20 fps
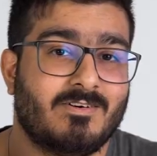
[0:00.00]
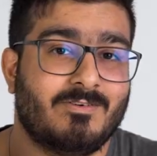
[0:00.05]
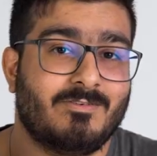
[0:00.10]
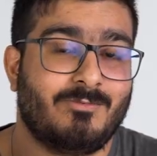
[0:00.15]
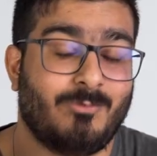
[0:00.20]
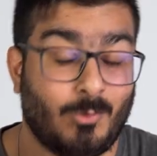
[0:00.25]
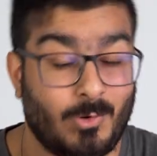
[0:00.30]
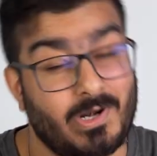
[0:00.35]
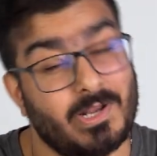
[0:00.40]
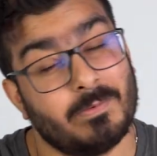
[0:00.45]

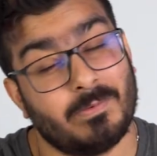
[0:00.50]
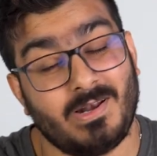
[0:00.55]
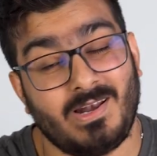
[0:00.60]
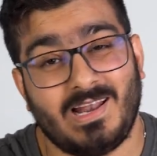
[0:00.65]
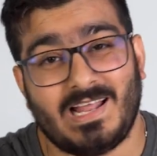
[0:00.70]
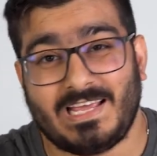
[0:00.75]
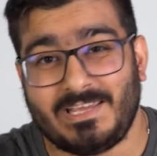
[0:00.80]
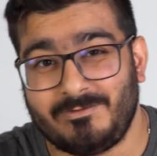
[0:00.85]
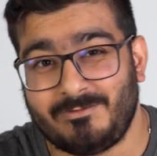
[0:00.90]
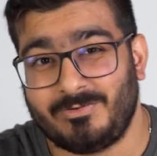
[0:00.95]
foldable
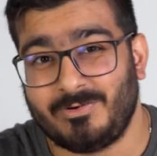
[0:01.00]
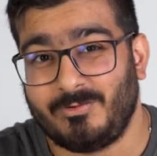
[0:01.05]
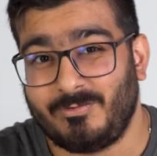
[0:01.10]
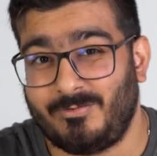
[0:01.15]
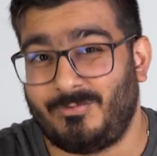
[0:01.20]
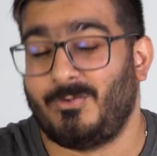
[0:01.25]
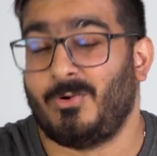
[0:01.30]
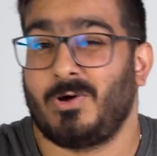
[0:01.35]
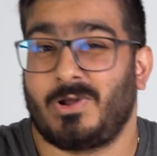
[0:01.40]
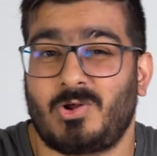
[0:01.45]
life
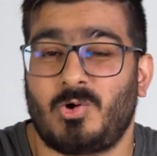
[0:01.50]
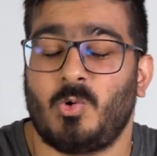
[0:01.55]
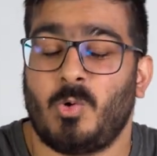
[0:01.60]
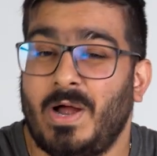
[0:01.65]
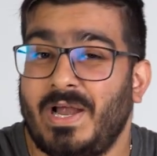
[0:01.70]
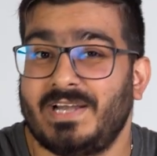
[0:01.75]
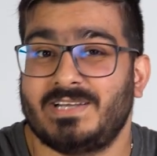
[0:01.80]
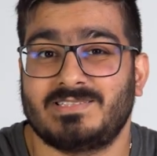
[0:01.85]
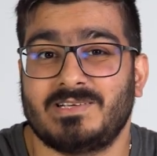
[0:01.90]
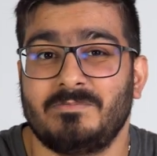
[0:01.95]
for
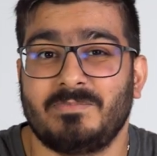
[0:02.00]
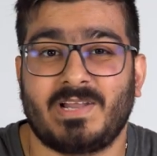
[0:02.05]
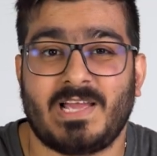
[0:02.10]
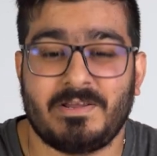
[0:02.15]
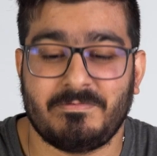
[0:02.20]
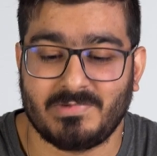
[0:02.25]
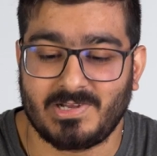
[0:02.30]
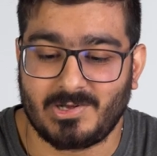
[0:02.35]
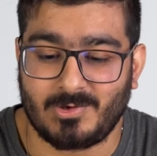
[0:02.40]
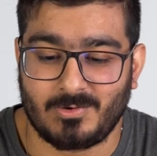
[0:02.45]
quite some
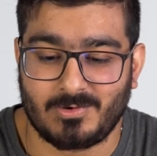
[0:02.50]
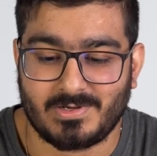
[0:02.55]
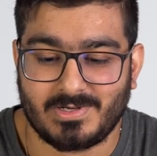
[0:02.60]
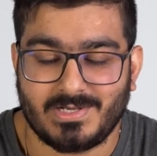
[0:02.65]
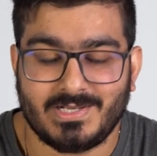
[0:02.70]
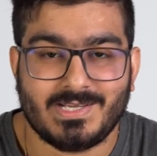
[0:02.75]
time now,